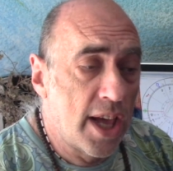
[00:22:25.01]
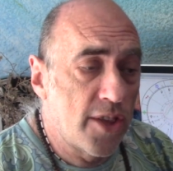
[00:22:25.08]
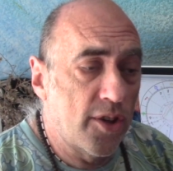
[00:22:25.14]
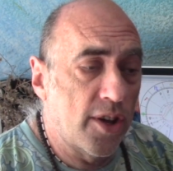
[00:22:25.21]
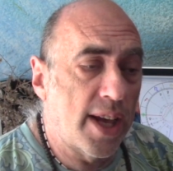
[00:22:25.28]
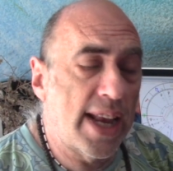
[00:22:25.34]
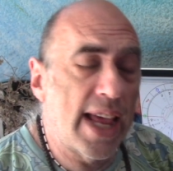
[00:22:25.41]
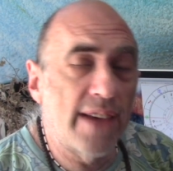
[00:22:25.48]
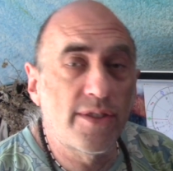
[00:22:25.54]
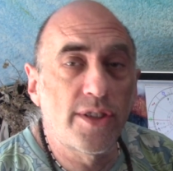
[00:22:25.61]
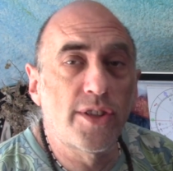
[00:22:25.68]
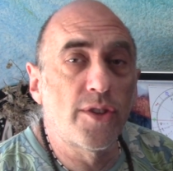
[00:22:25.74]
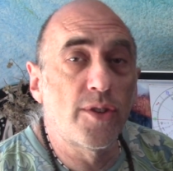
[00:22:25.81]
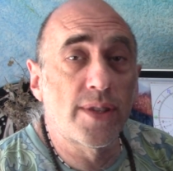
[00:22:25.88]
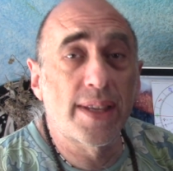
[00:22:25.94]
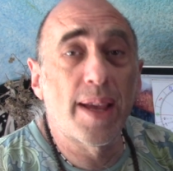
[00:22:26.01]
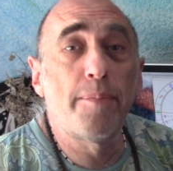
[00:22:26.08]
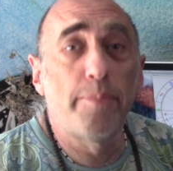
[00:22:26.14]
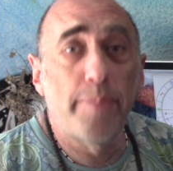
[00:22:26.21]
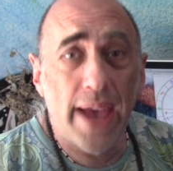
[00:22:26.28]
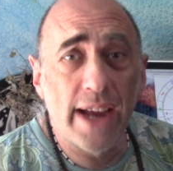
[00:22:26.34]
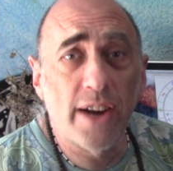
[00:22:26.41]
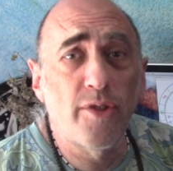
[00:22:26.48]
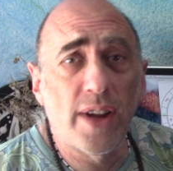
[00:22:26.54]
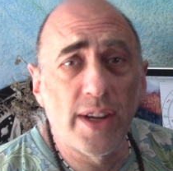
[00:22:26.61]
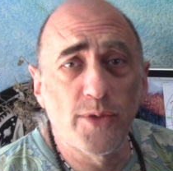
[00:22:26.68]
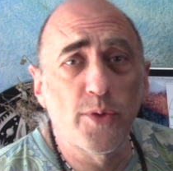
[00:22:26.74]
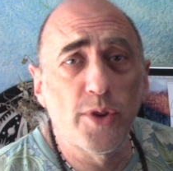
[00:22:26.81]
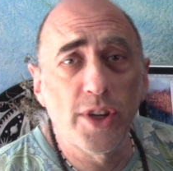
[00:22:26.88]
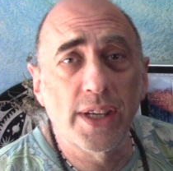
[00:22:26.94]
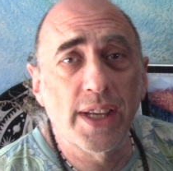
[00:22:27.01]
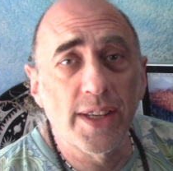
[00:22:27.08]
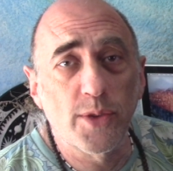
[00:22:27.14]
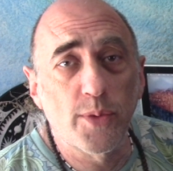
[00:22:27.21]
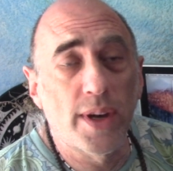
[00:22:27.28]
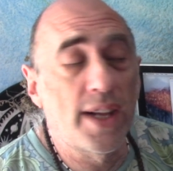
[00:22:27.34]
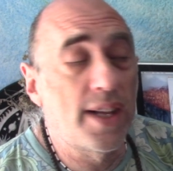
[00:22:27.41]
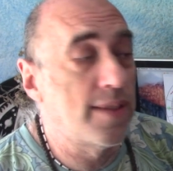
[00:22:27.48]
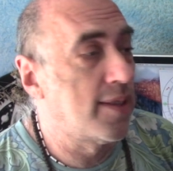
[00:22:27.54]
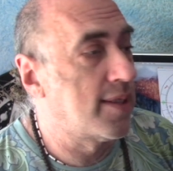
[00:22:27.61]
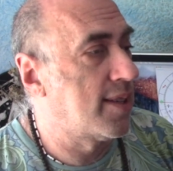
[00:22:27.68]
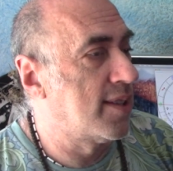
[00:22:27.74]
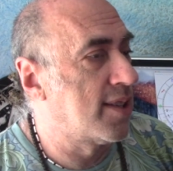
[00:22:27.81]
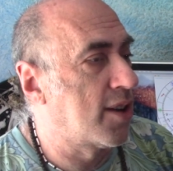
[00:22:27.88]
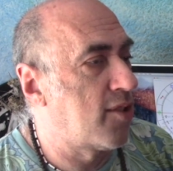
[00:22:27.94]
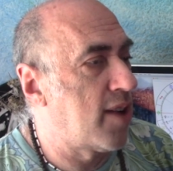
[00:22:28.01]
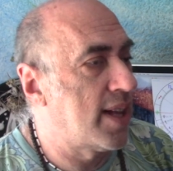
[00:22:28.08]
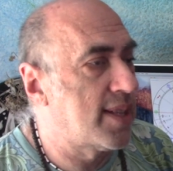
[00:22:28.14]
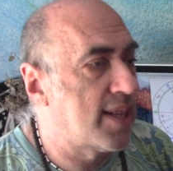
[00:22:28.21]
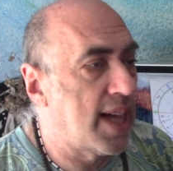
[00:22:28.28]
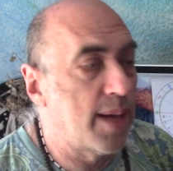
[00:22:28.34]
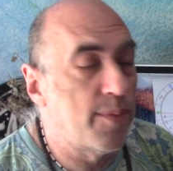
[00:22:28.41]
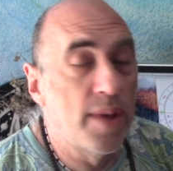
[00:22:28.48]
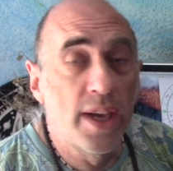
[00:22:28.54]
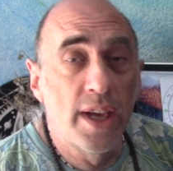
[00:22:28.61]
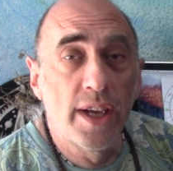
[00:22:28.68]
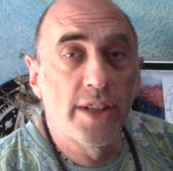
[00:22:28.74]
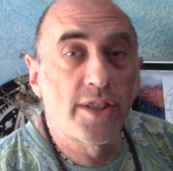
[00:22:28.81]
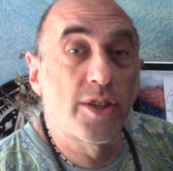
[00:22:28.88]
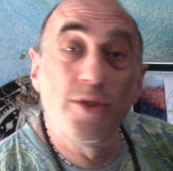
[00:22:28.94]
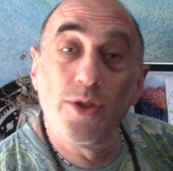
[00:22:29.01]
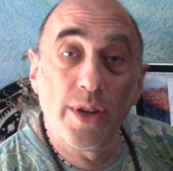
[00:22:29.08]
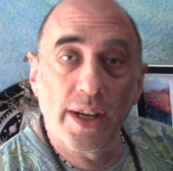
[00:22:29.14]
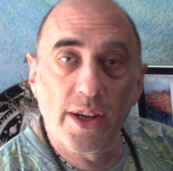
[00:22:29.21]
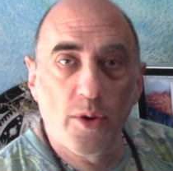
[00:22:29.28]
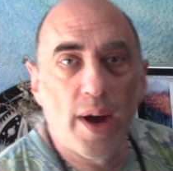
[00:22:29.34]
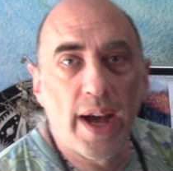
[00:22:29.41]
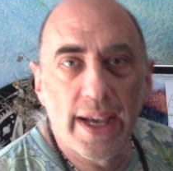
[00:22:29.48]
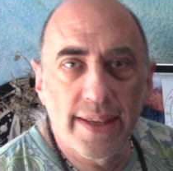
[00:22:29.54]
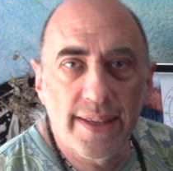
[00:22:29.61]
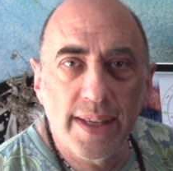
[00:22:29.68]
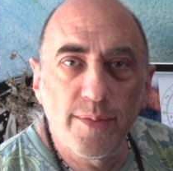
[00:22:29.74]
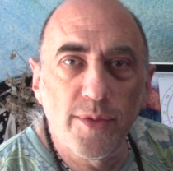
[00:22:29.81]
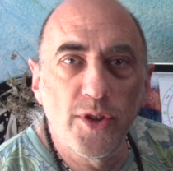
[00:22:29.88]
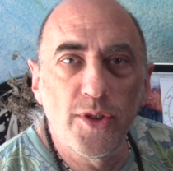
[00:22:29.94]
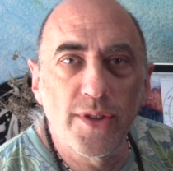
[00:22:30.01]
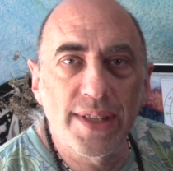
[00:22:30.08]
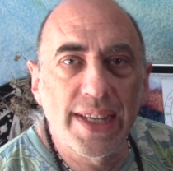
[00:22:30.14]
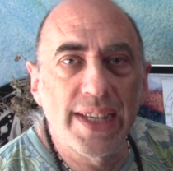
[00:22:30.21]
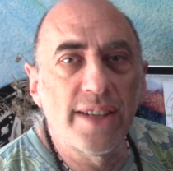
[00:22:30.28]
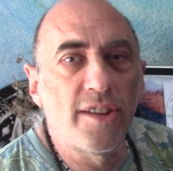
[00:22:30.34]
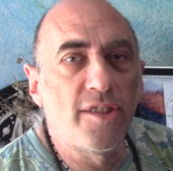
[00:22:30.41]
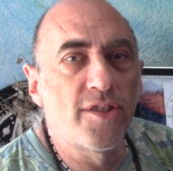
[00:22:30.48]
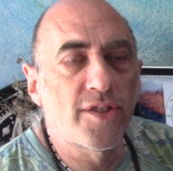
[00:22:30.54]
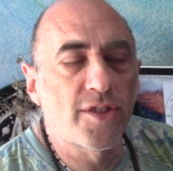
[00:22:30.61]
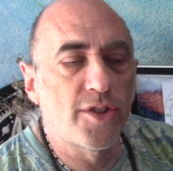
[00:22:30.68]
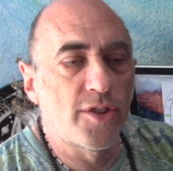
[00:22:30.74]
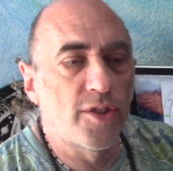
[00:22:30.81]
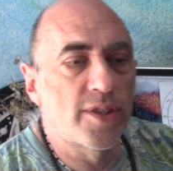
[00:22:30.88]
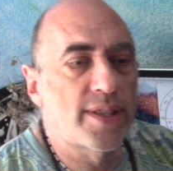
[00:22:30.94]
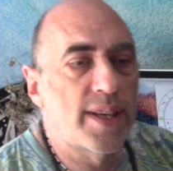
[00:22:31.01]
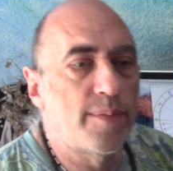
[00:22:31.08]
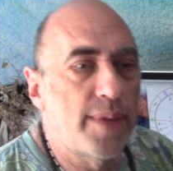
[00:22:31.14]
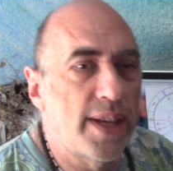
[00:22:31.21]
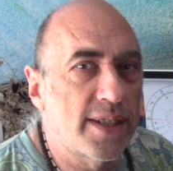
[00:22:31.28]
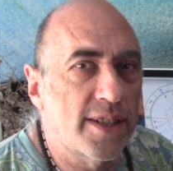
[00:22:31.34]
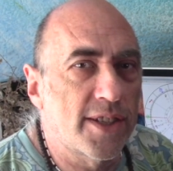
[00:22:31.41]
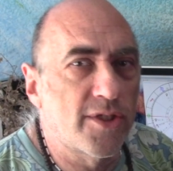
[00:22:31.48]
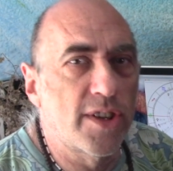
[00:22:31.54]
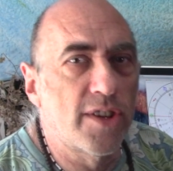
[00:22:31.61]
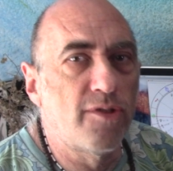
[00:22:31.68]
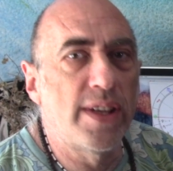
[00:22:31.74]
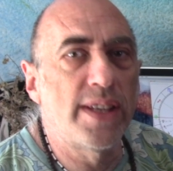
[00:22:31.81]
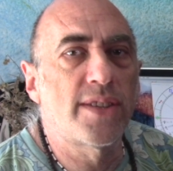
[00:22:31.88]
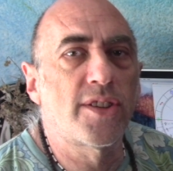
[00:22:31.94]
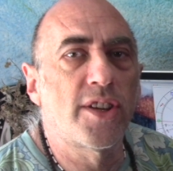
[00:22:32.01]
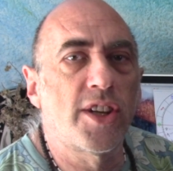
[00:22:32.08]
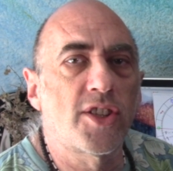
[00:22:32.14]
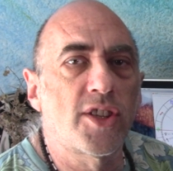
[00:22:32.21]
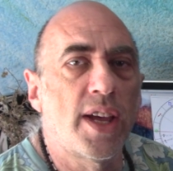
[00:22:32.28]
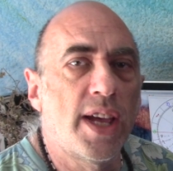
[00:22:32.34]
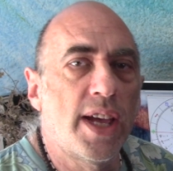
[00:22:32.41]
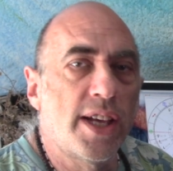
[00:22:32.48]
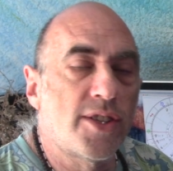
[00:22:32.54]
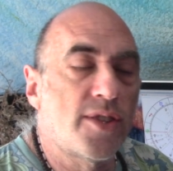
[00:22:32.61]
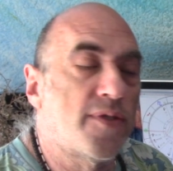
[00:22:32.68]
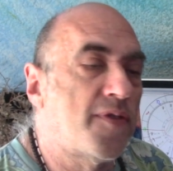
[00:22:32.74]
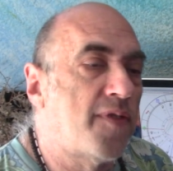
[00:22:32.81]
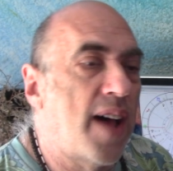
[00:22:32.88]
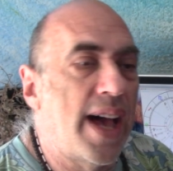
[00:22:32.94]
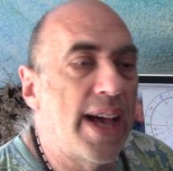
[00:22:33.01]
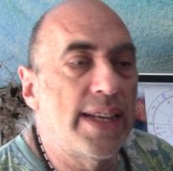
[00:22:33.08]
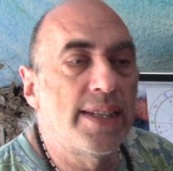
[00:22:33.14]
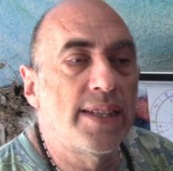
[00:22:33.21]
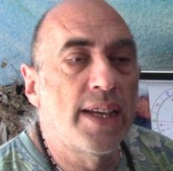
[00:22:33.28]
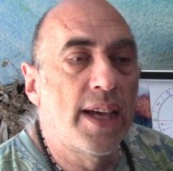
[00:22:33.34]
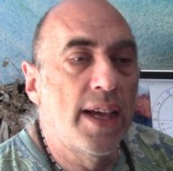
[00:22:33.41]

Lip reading: You're going to have to do some background work as well. This is a great time to acquire some new skills, to do some necessary research, to find